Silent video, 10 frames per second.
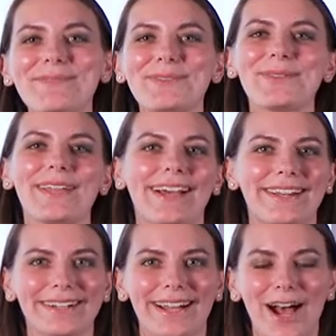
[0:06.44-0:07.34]
name's
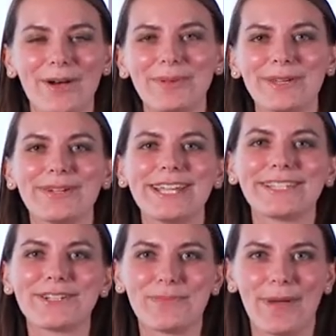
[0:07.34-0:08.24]
Juliana. I'll be your
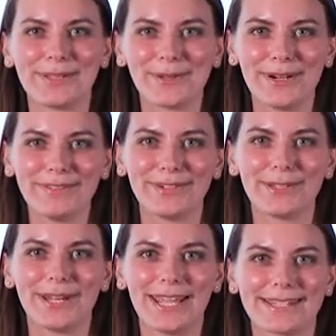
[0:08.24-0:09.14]
English mentor for
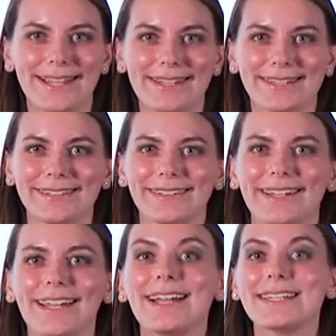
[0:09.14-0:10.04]
today's lesson.
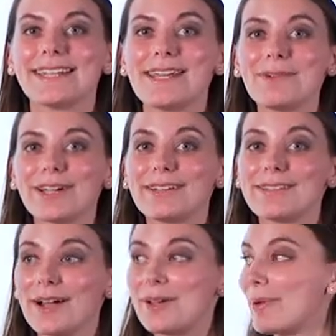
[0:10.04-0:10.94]
Today we're going to
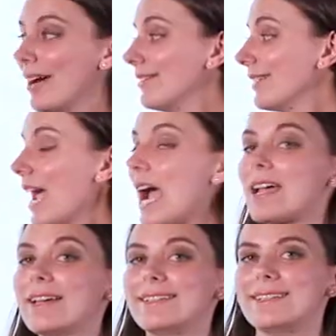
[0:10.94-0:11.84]
talk about
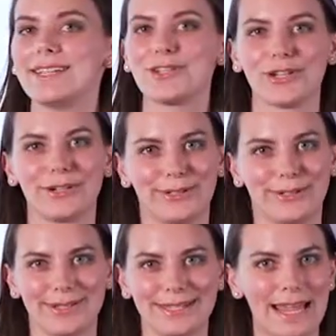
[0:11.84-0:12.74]

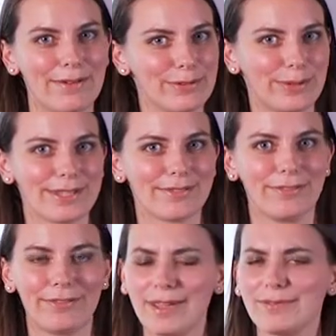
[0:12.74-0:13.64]
conditionals, everyone's
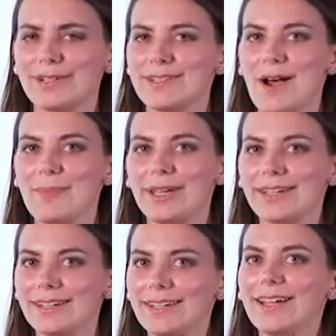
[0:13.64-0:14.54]
favorite
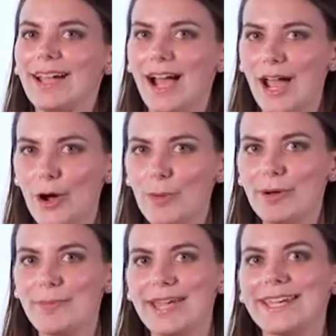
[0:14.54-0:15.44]
topic. I hope
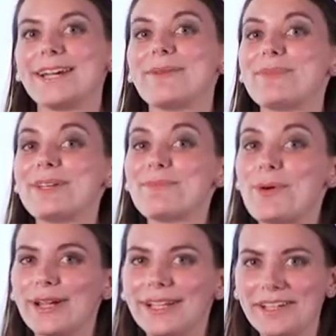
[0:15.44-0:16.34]
I'll make it a bit
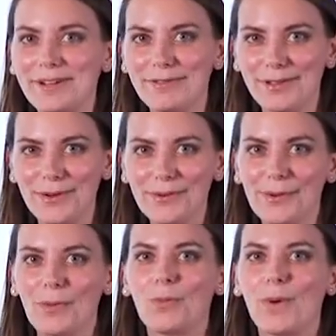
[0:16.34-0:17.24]
more clear for
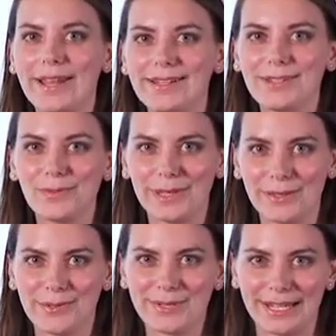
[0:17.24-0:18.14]
you. When do we
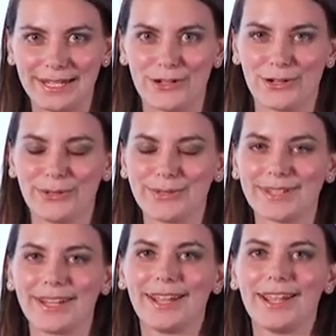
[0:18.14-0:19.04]
use conditionals?
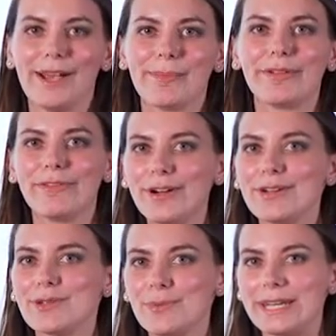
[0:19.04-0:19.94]
But
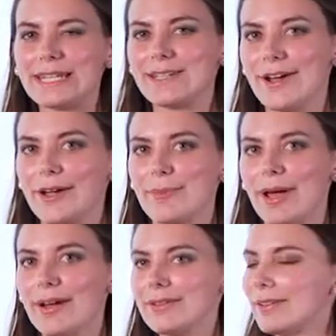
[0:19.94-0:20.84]
first, we need to talk
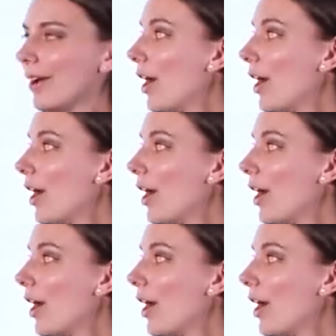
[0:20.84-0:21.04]
about